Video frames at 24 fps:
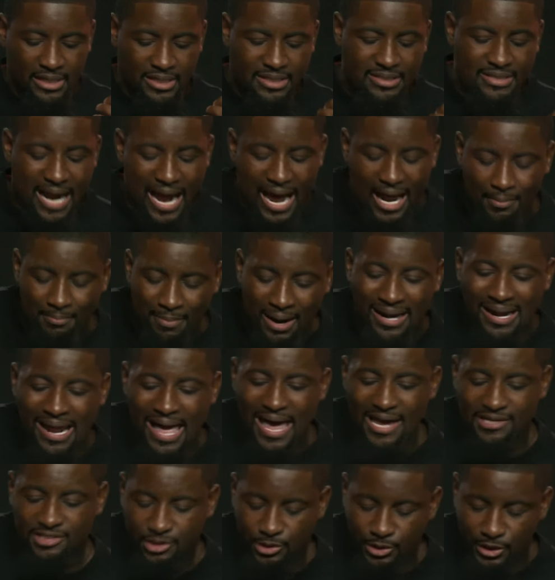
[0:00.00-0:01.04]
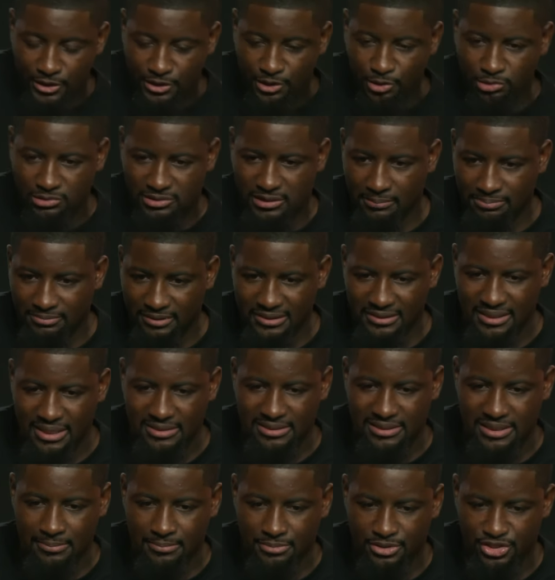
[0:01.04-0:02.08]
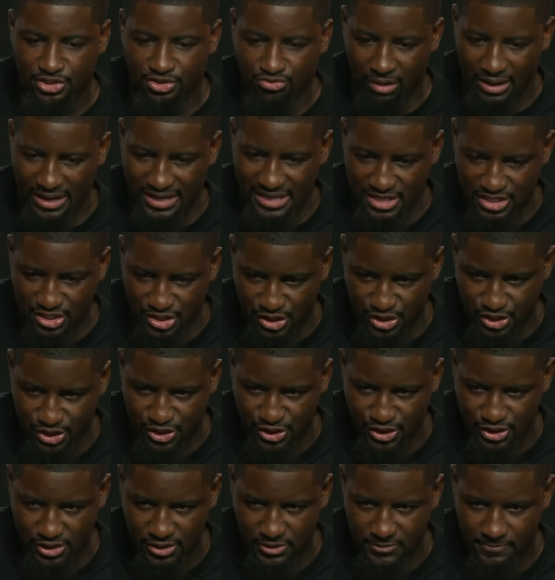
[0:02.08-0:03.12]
God might ask you to do something that seems strange.